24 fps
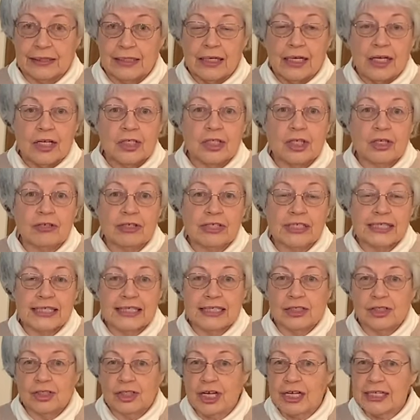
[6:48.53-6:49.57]
So you see,
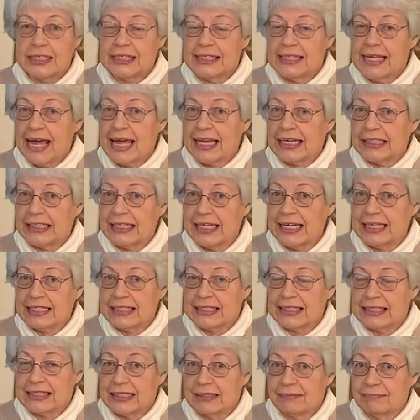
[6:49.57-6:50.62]
just that
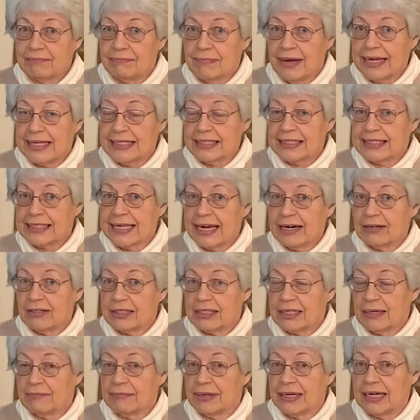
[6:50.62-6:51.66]
list might scare
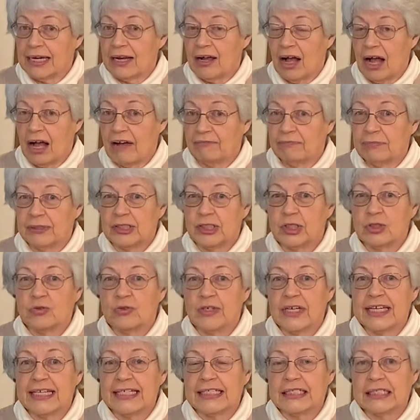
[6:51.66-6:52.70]
somebody off, but you
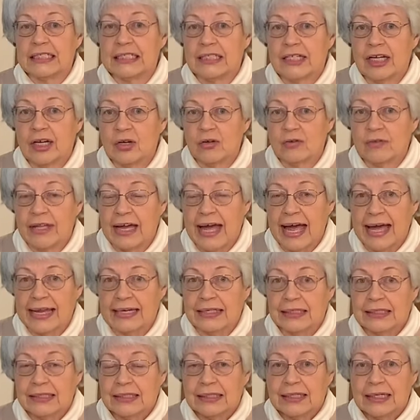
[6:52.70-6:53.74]
need to know that
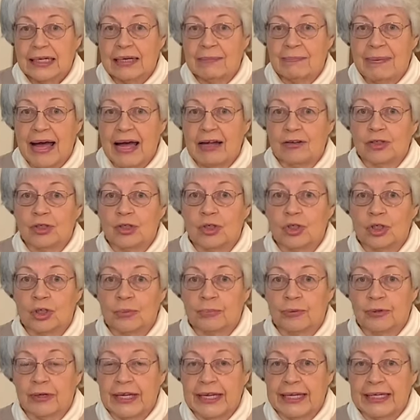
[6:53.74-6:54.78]
about your
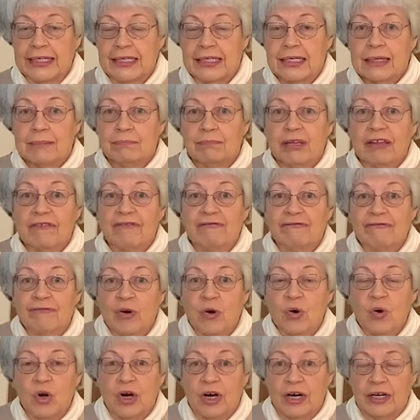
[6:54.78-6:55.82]
breed
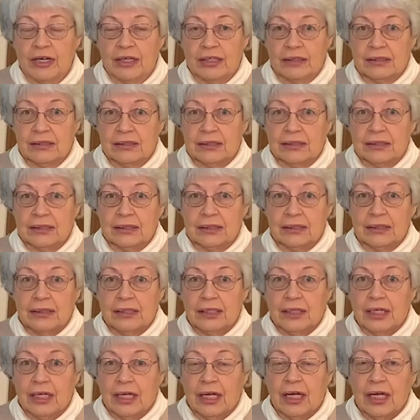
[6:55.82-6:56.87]
before
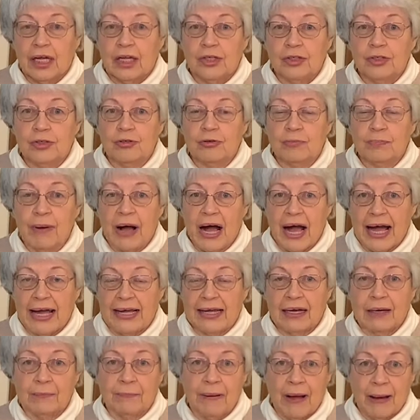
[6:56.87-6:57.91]
you buy
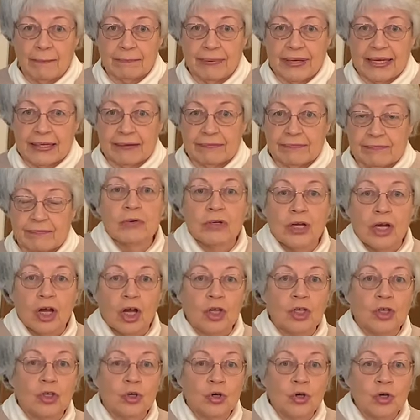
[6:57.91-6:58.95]
a puppy.
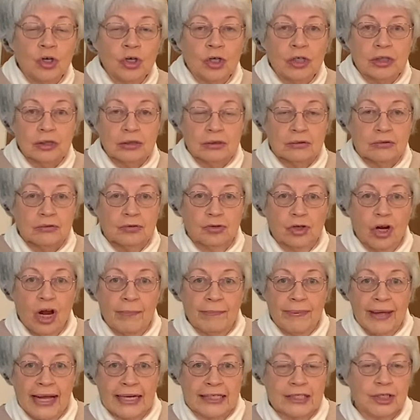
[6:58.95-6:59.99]
Your
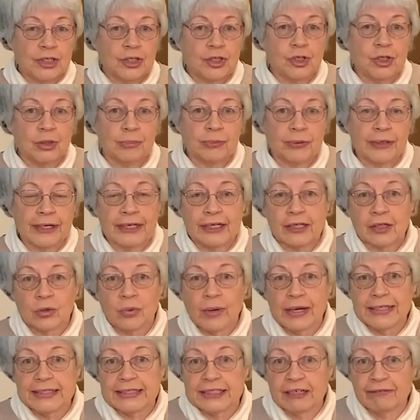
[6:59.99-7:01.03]
drawbacks to your breed are
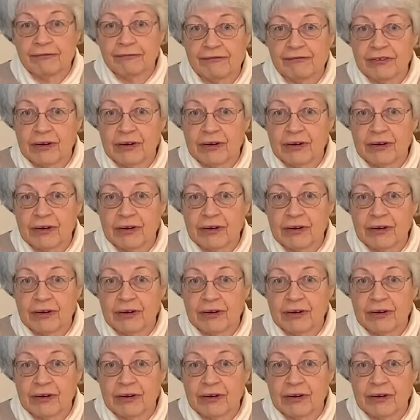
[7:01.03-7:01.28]
quite different